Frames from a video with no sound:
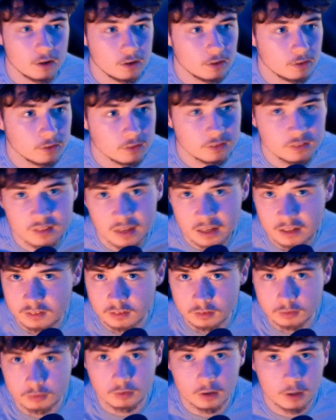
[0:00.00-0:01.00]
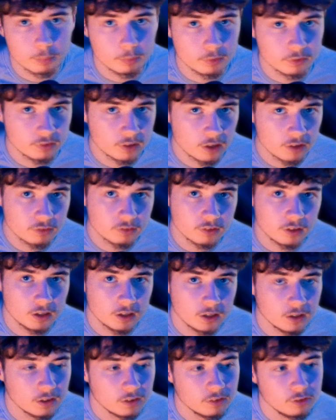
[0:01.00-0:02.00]
#Texas rappers,
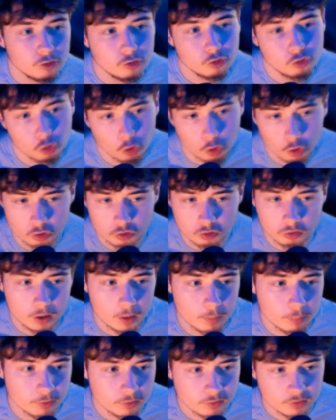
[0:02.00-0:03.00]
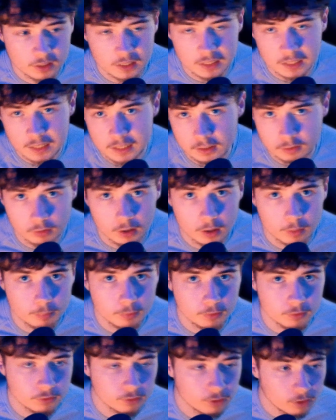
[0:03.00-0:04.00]
#Georgia rappers, Atlanta
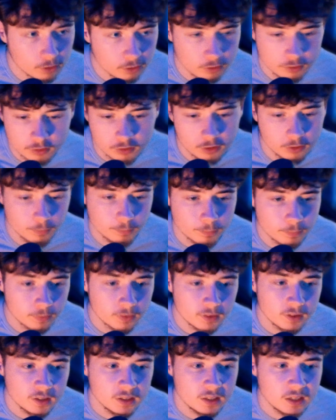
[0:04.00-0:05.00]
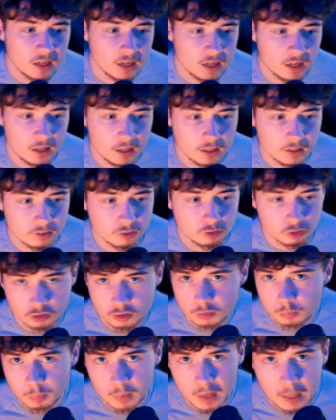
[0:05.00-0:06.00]
rappers, all this shit, and
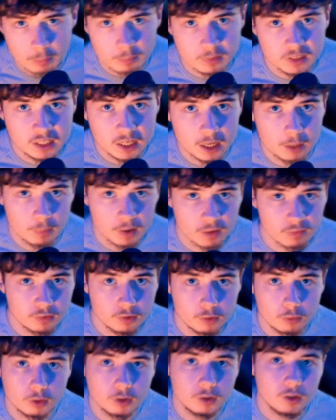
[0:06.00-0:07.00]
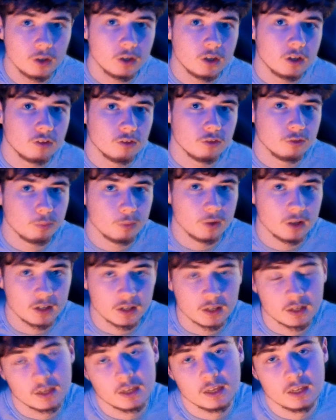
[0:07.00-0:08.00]
just spam DM everyone. Just be like,
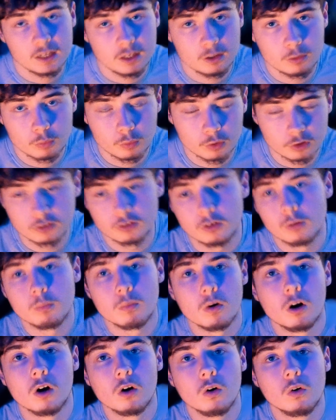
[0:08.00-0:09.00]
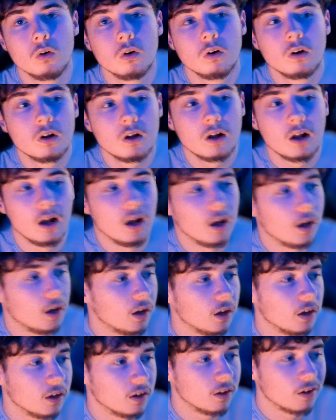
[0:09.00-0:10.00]
hey, what's up, bro?
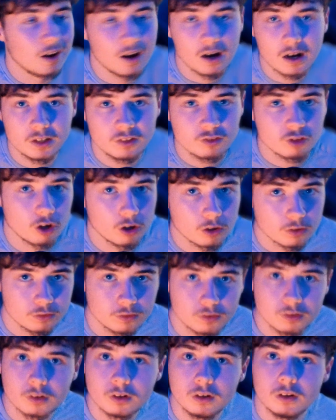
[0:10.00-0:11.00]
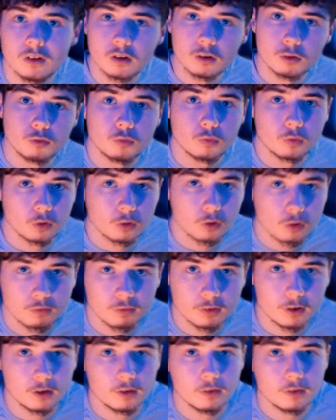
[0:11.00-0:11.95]
I charge $30 for a cover.